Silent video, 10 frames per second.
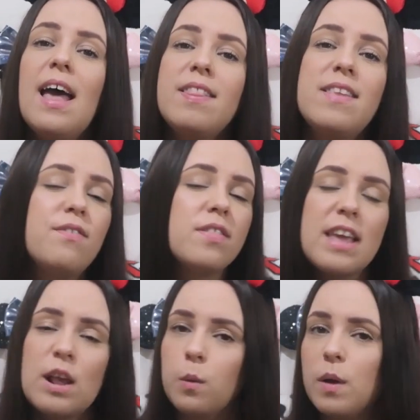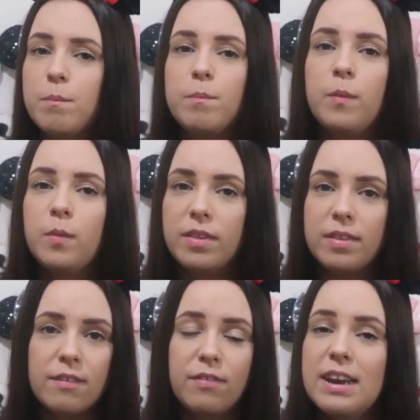Different things work
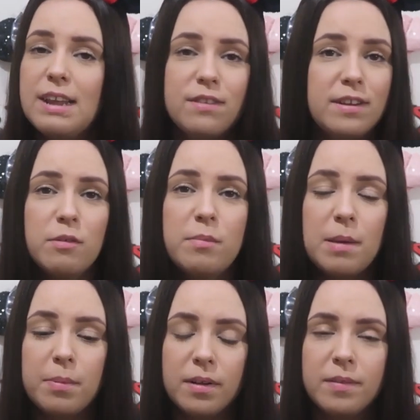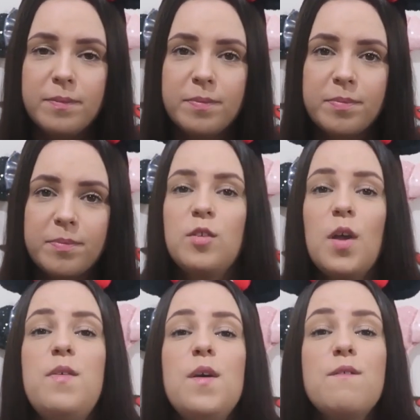differently for different people. So
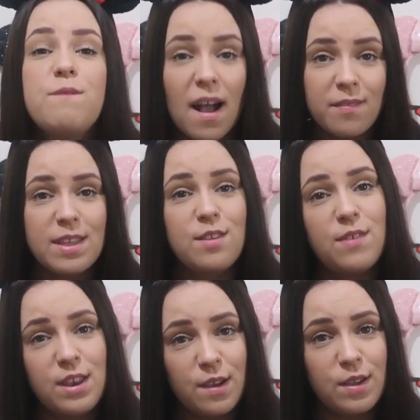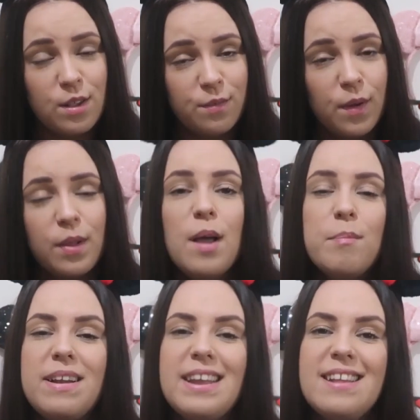if you have found this video useful,
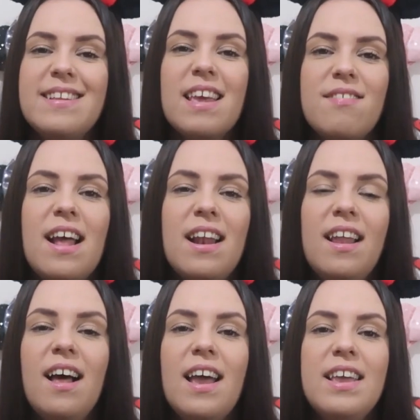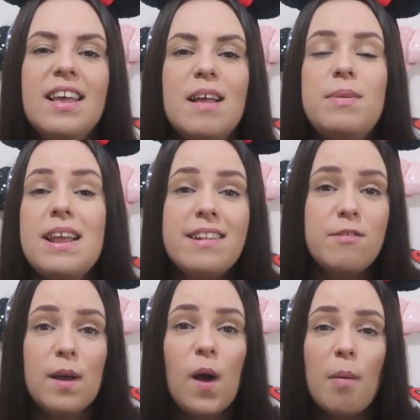please give it a like. Please leave
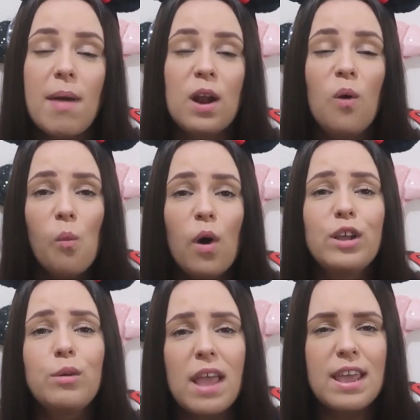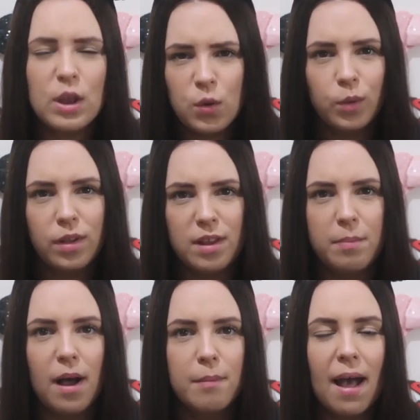me a comment on what you take in your Disney
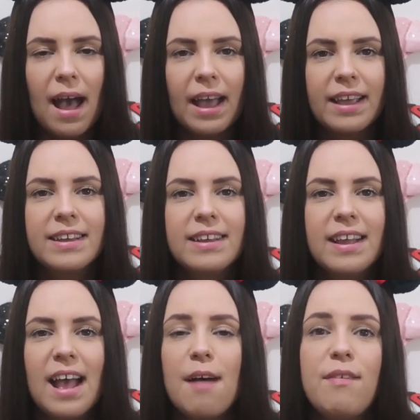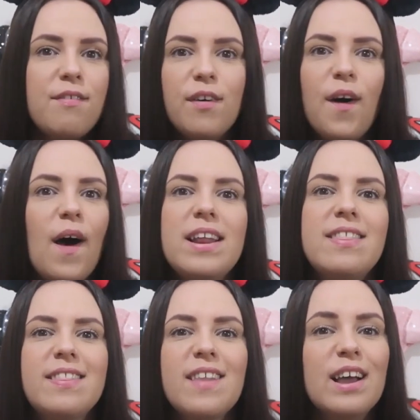Park bag. Have I forgot
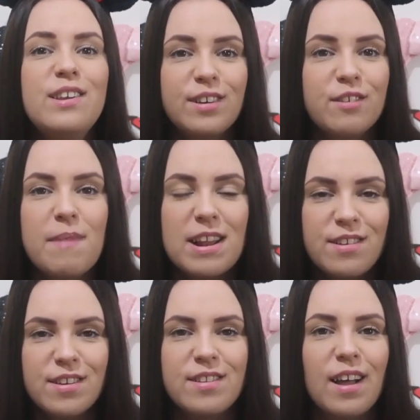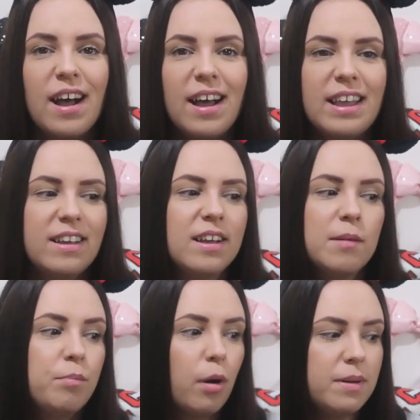anything that I should have mentioned that I
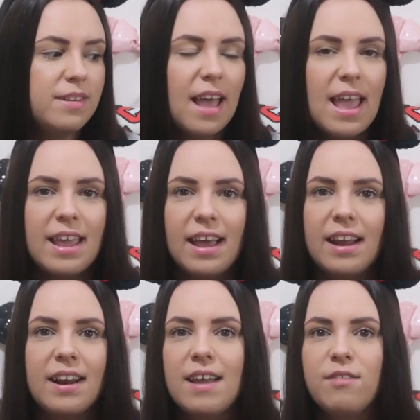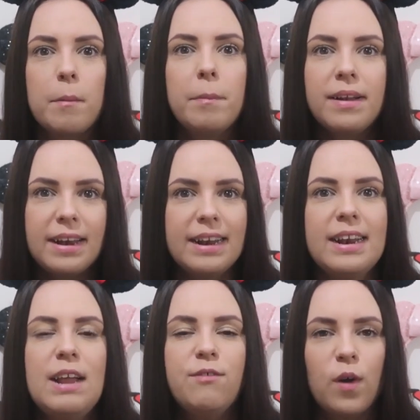probably take and I've
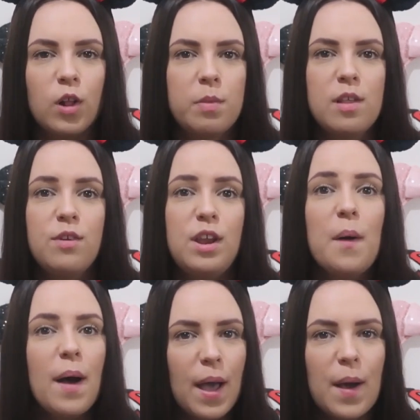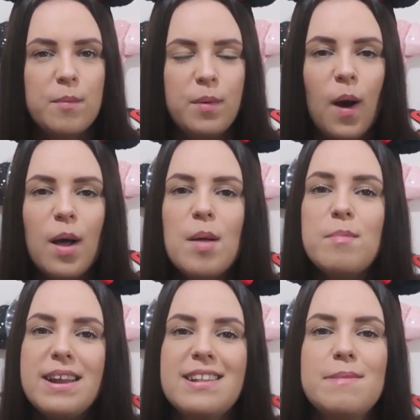completely forgotten in this video? I hope not.
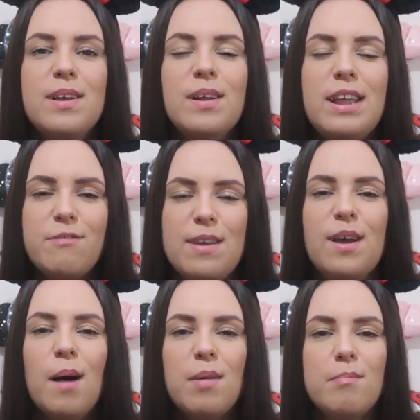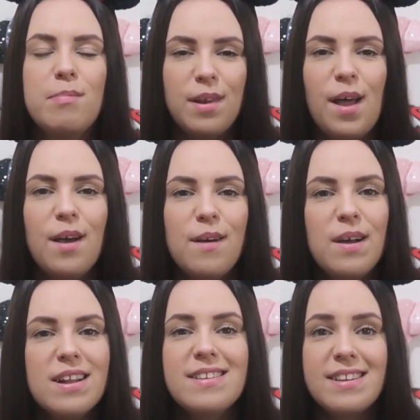Please leave me a comment below
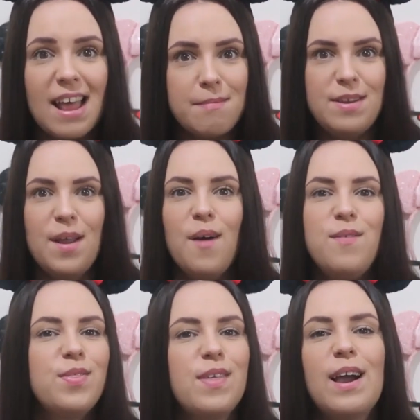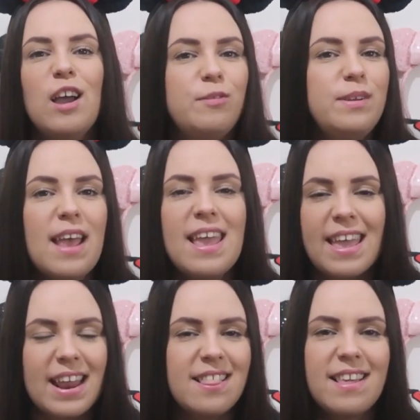to let me know if you think I should be
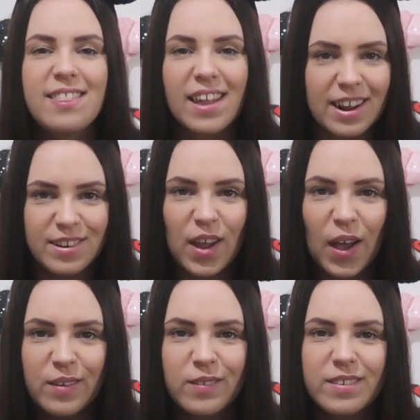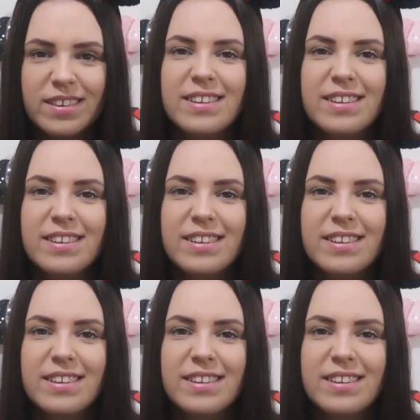taking anything that I don't.